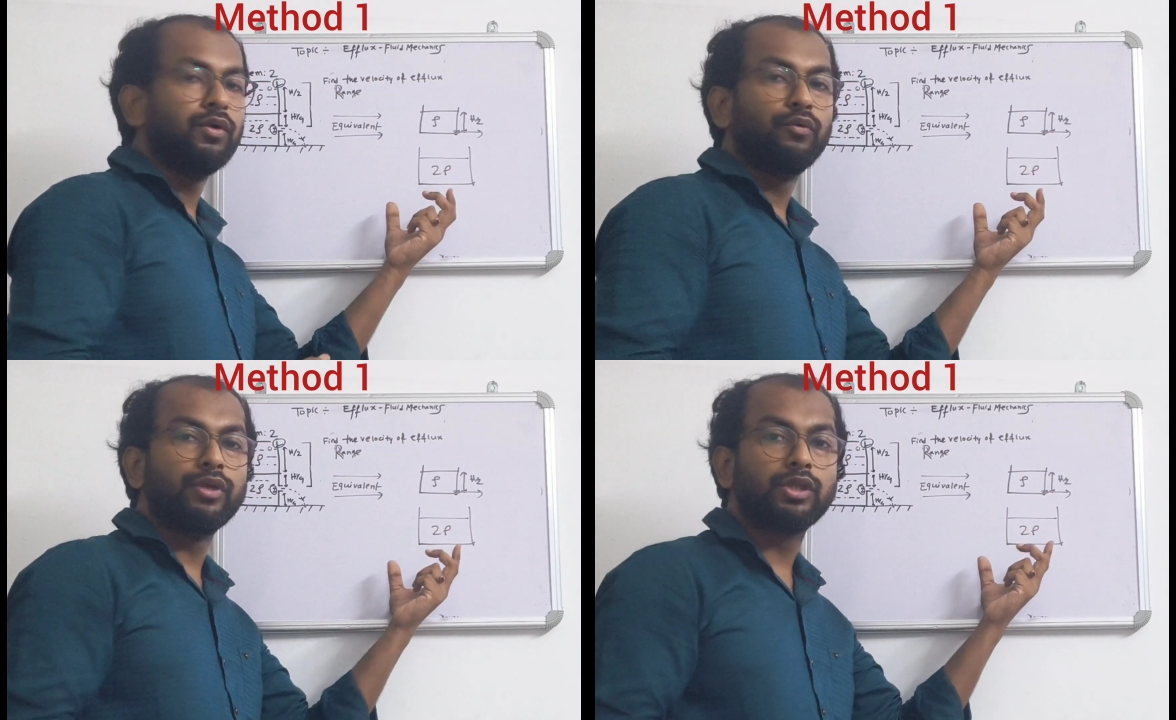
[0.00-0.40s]

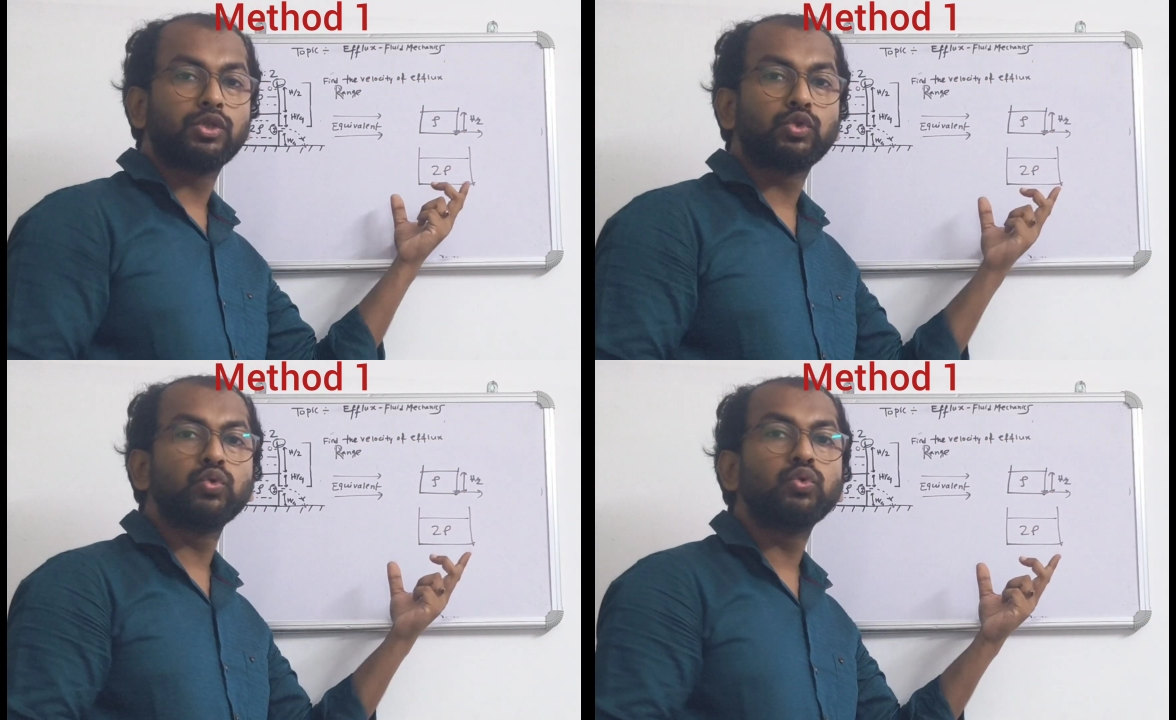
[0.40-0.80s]
with
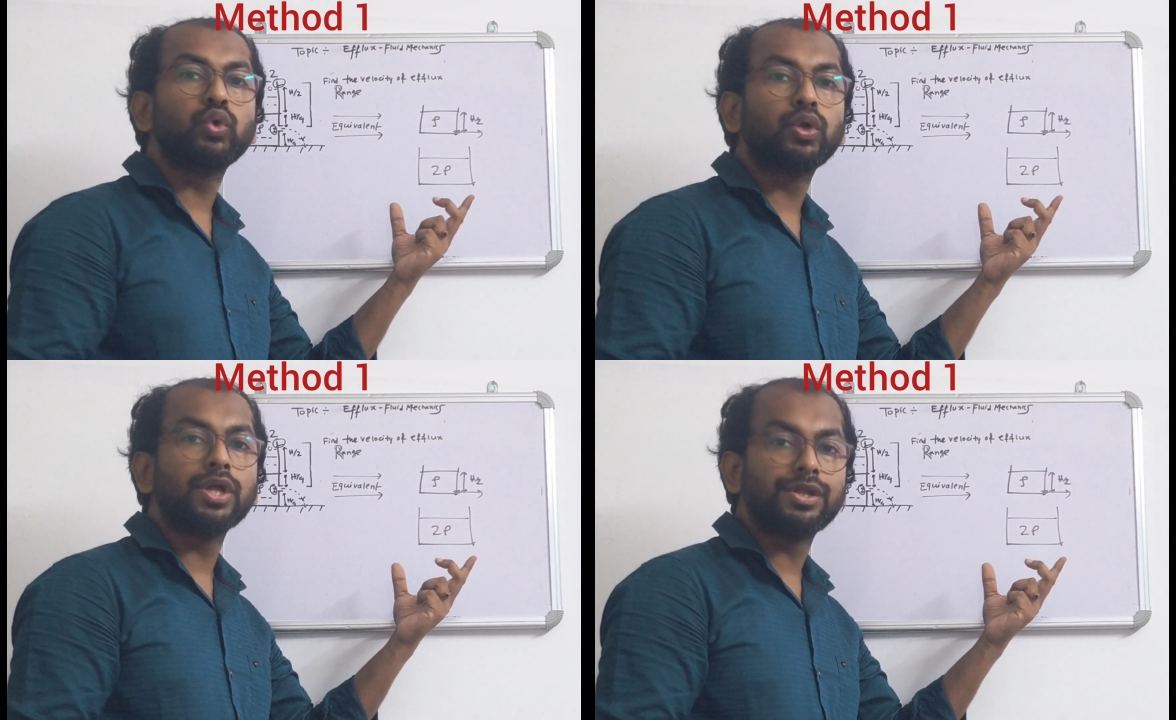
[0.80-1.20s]
2
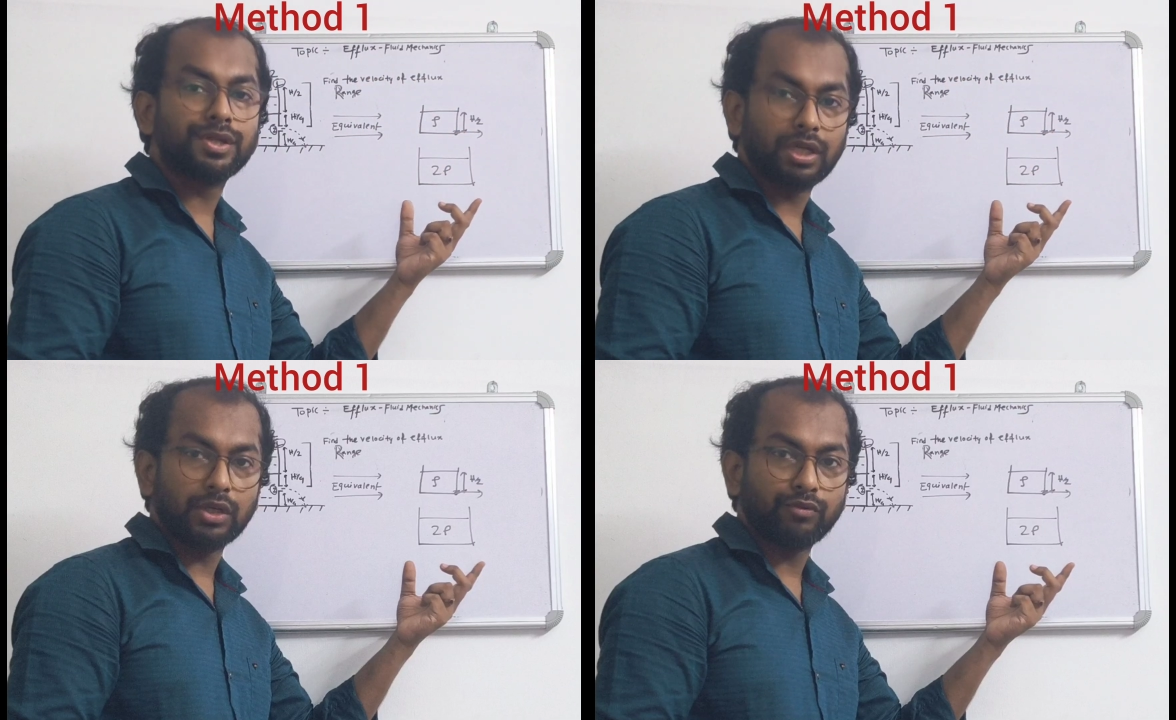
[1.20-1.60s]
rho
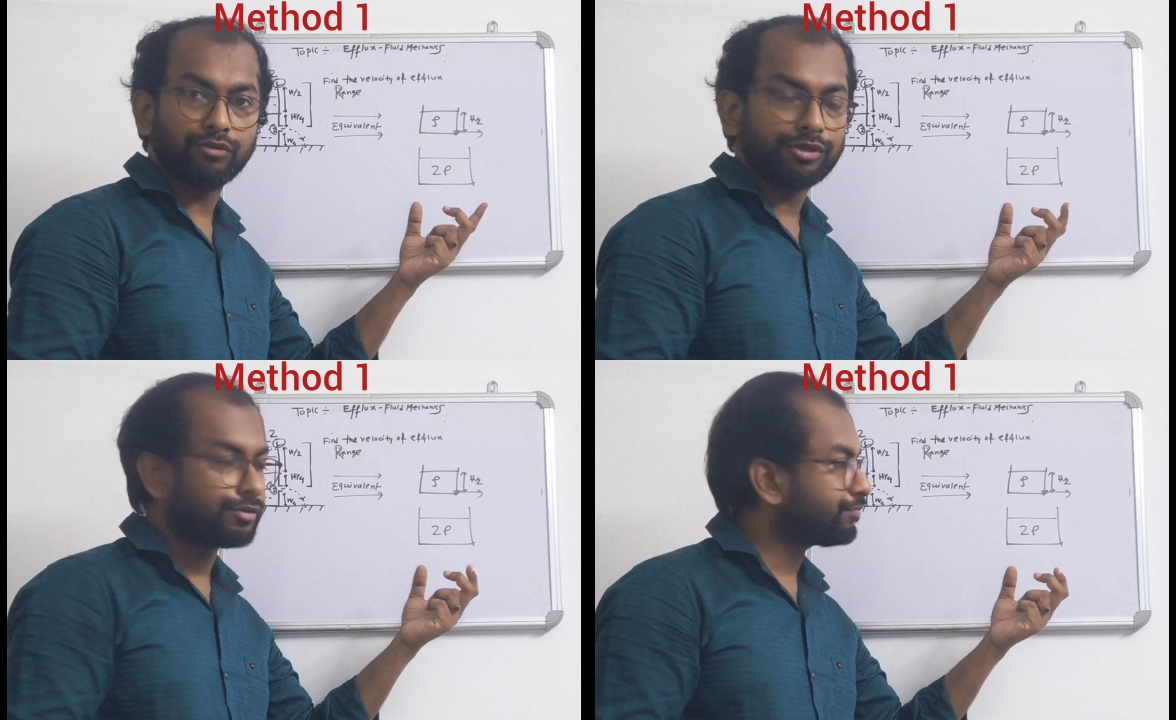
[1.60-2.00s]
density
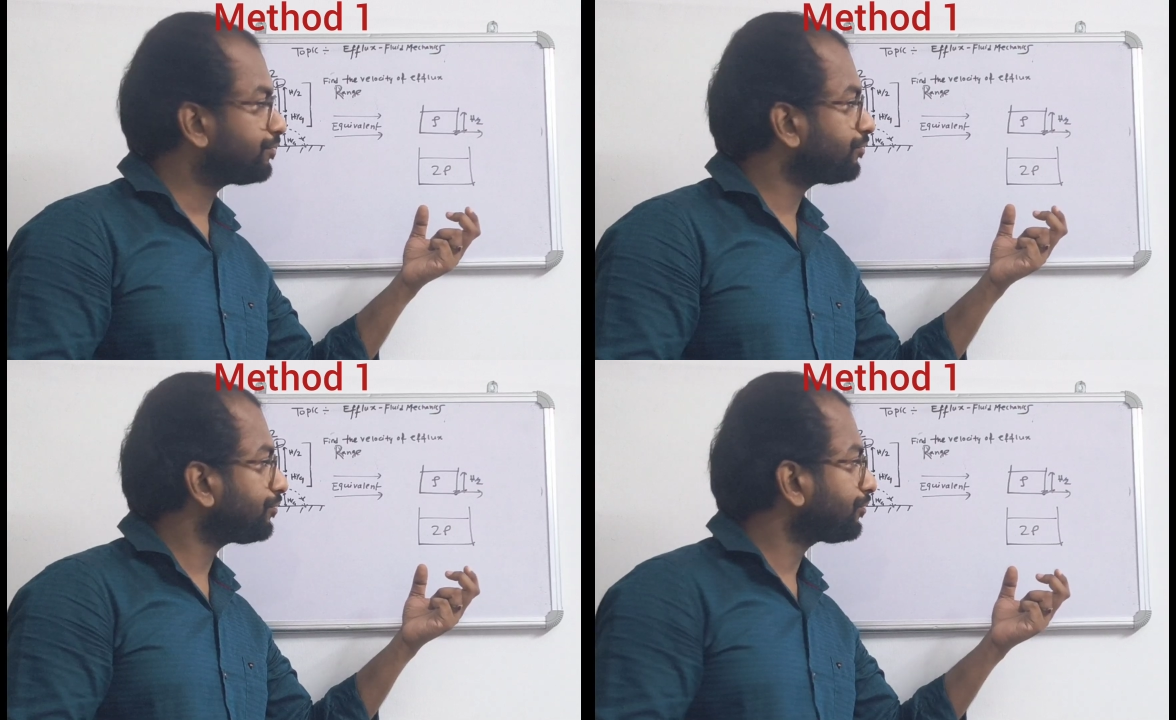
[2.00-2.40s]
liquid?
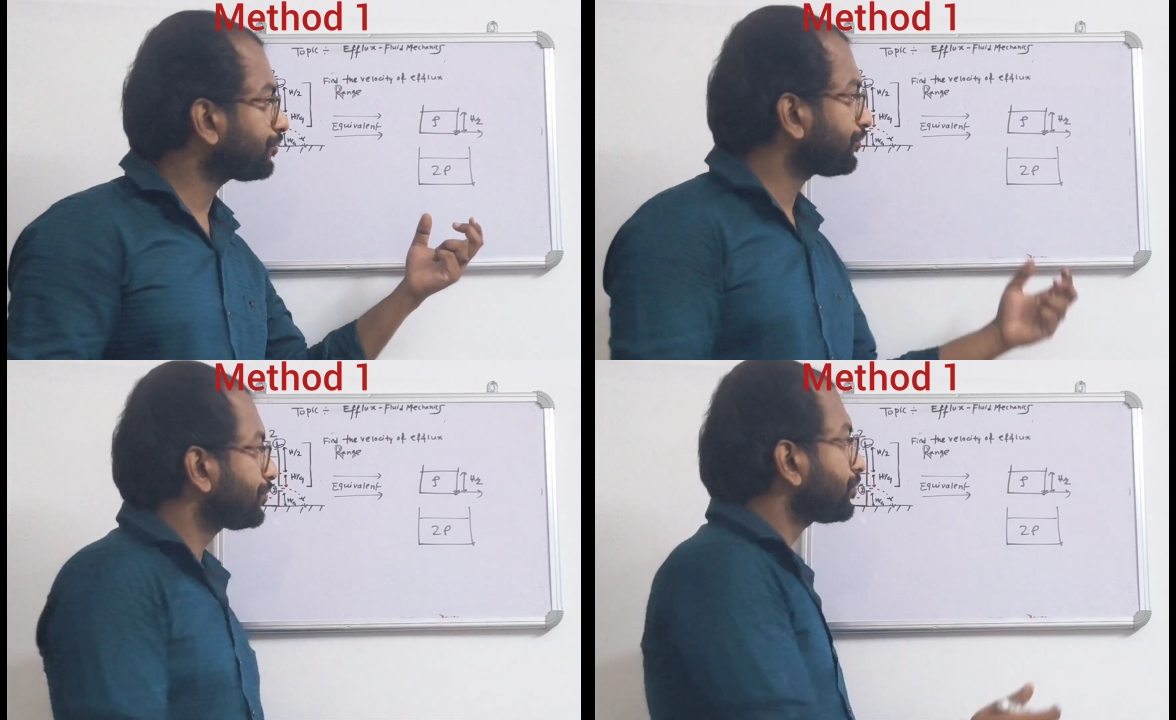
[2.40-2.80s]

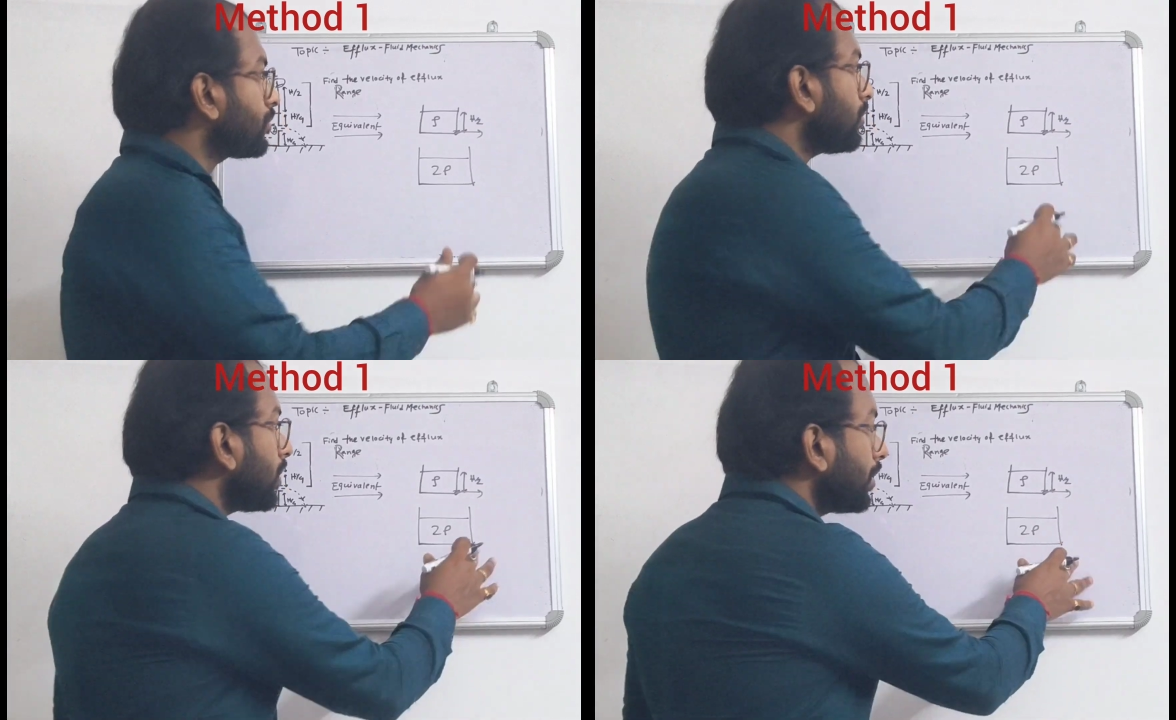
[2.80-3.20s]

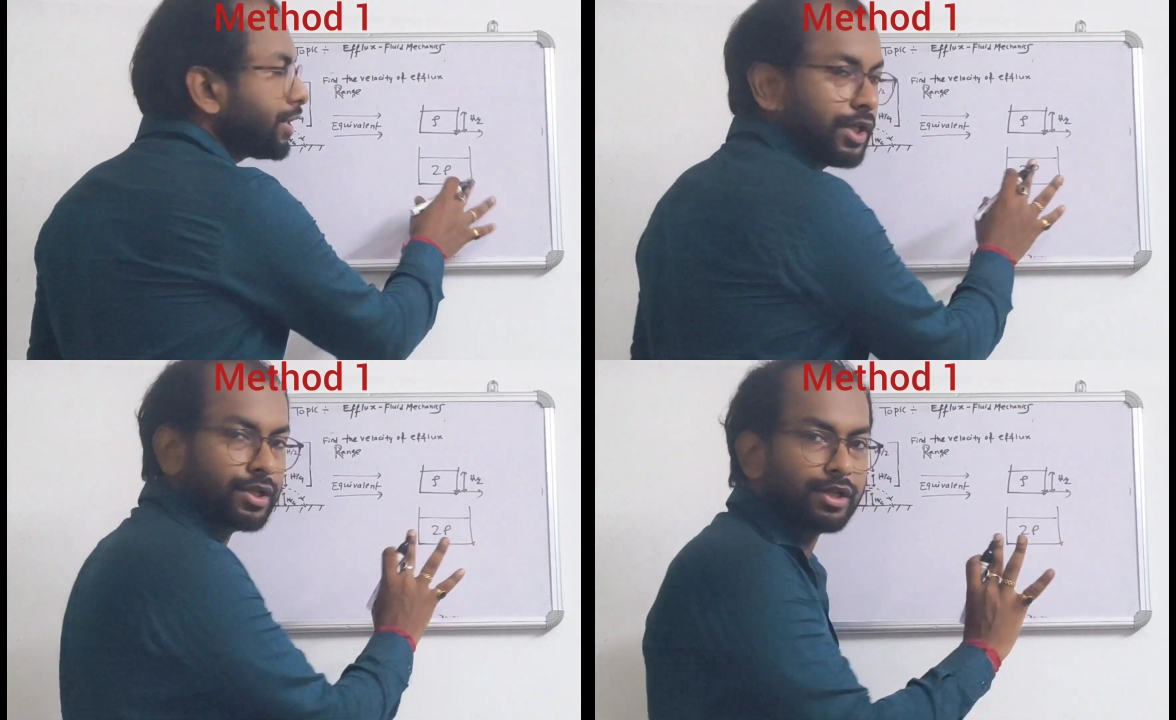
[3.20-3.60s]

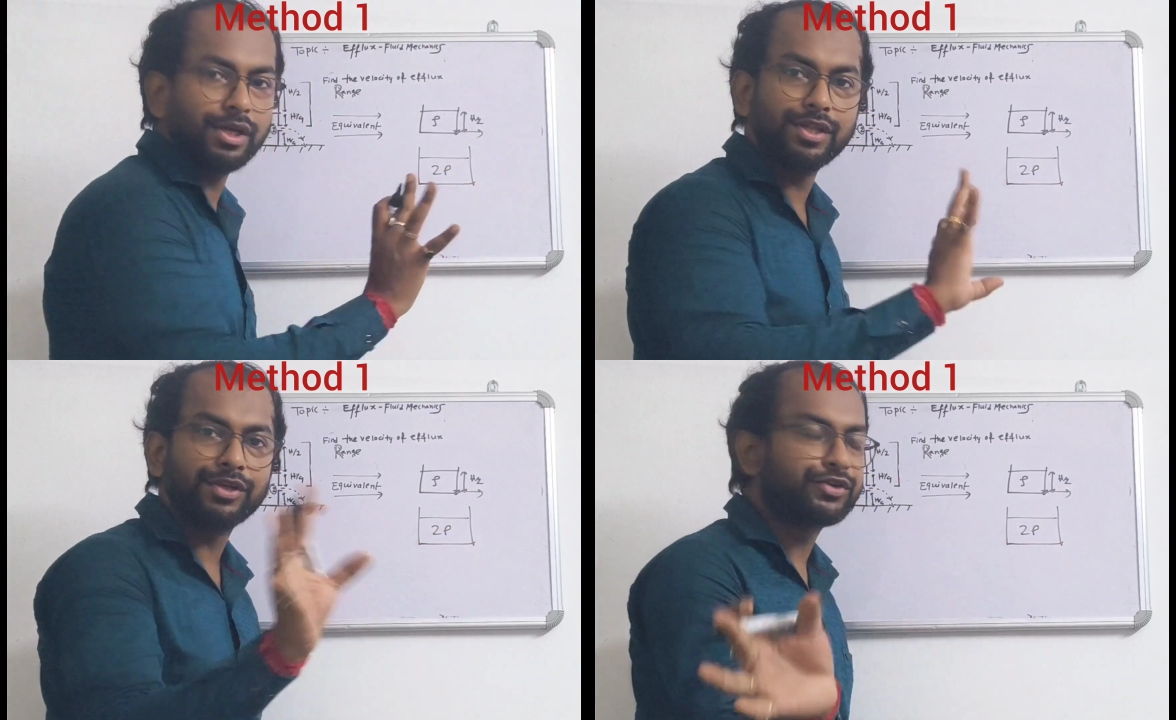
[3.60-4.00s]
See, there is an
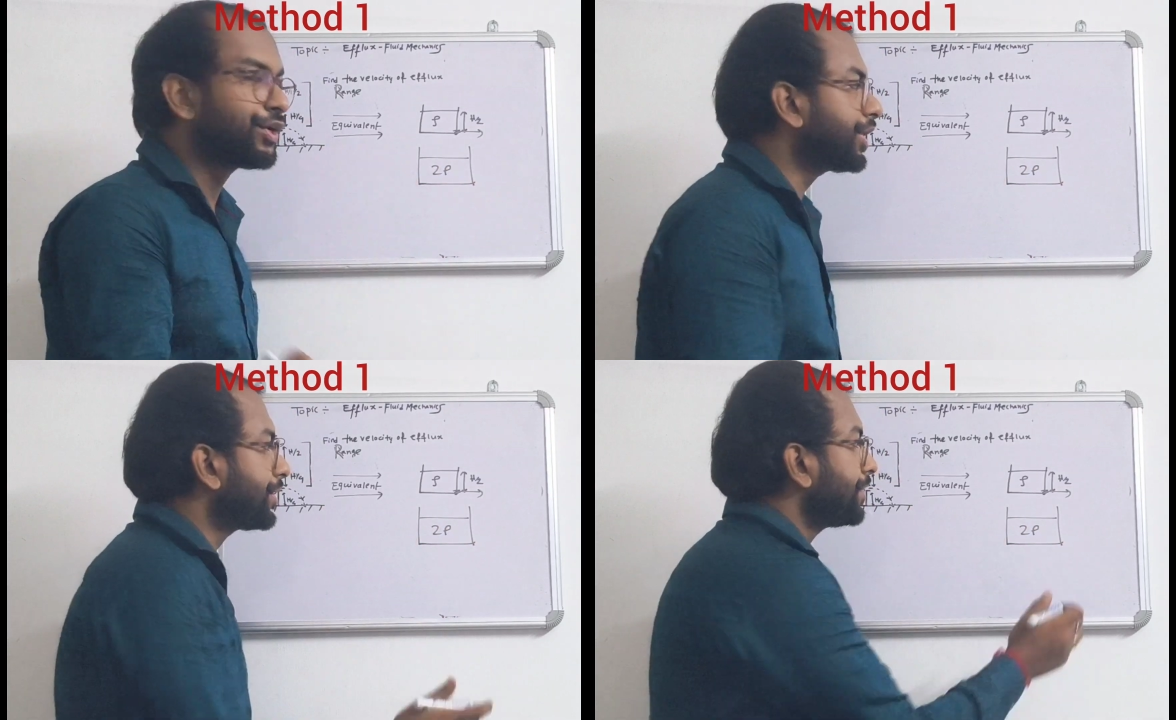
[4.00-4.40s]
easy
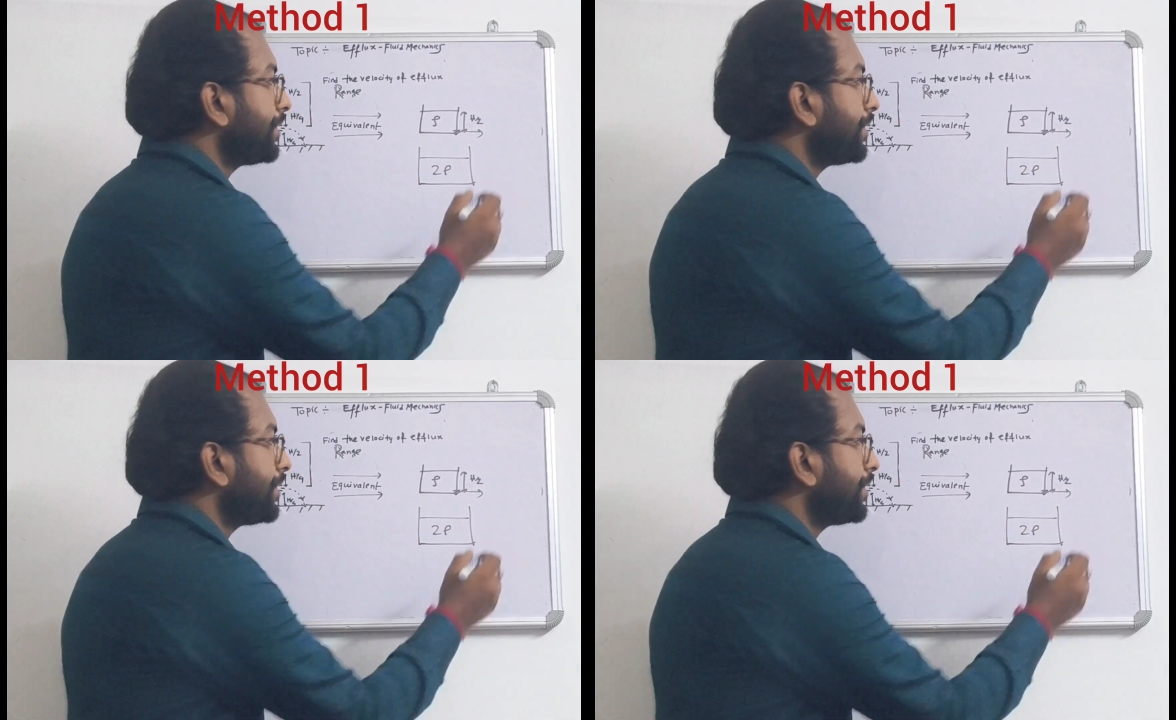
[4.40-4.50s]
trick.